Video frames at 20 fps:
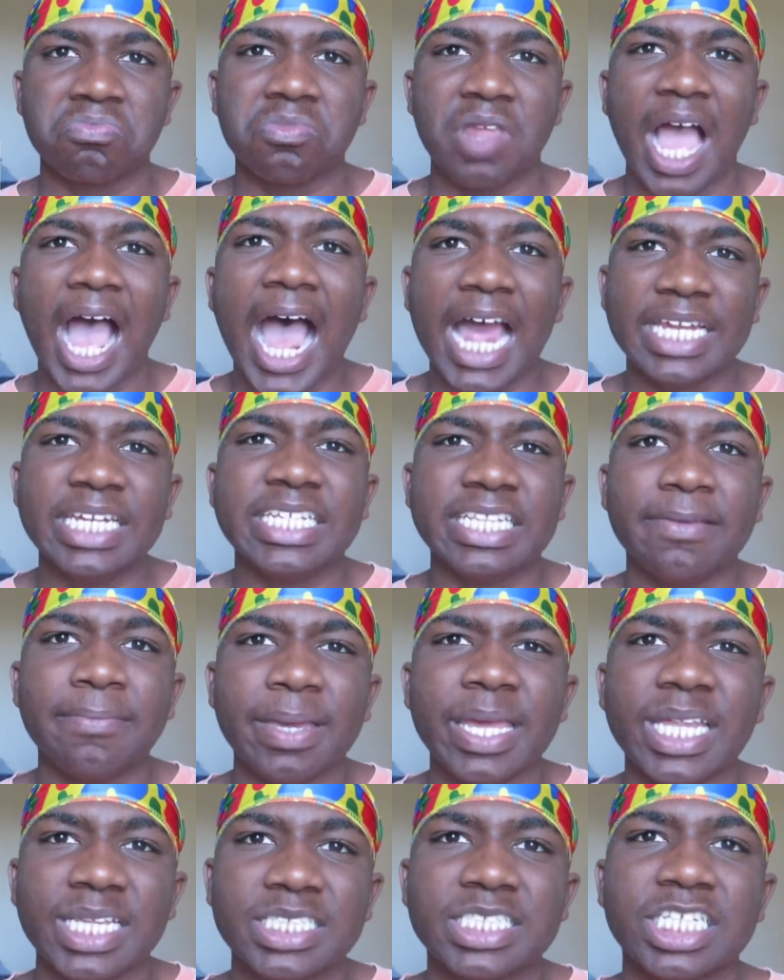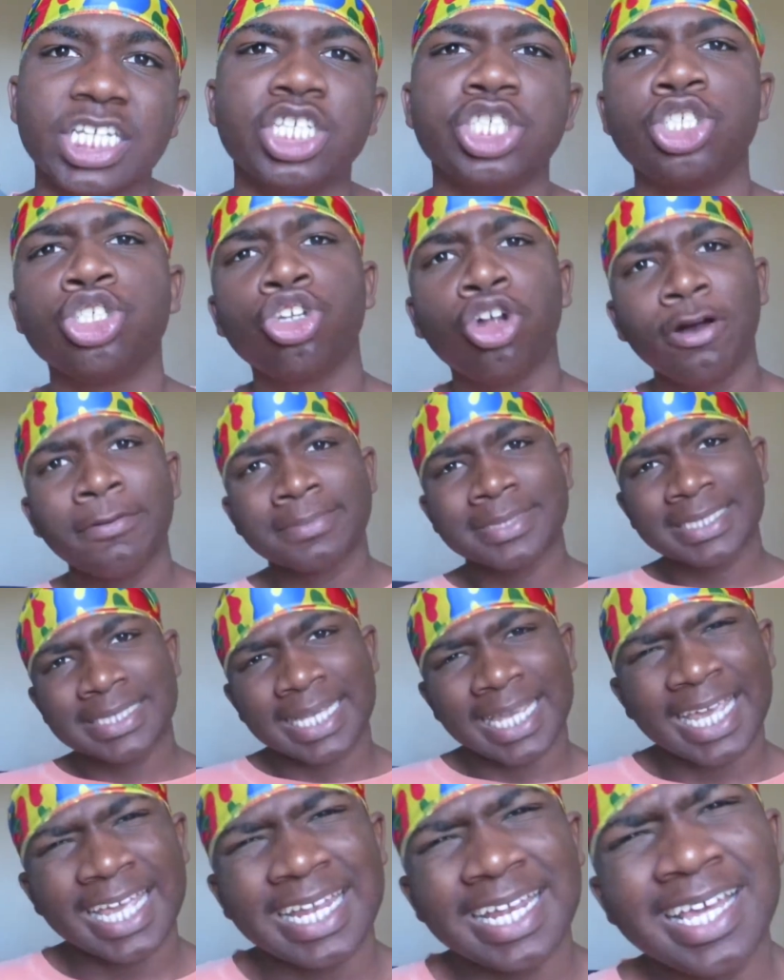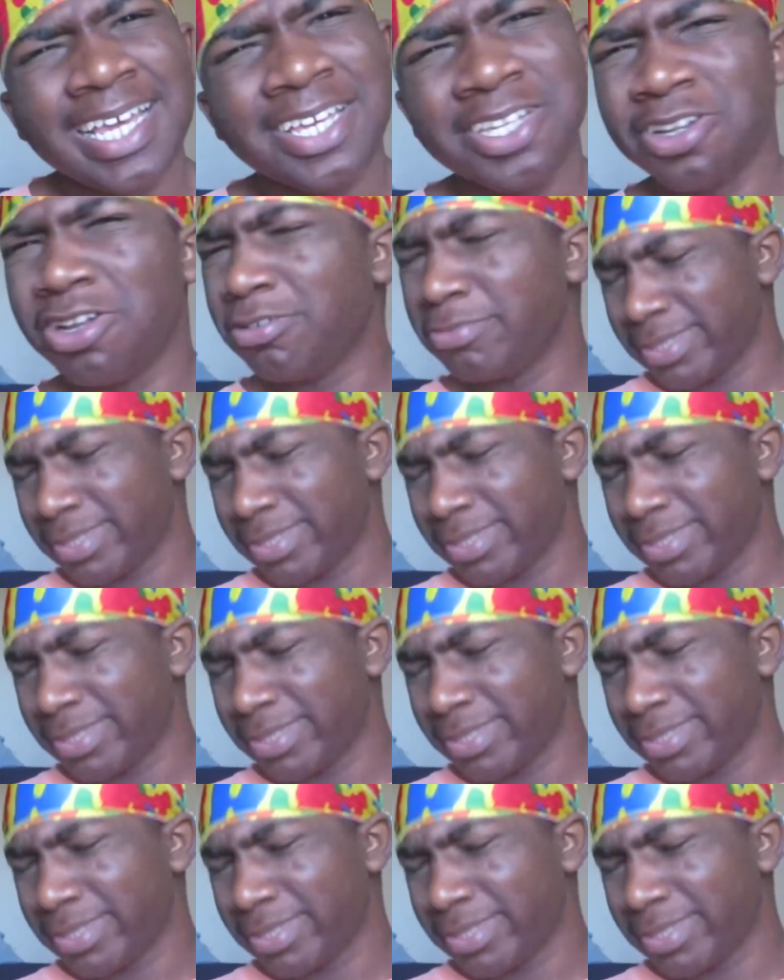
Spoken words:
I need them incense. You know what I'm saying? You know what I'm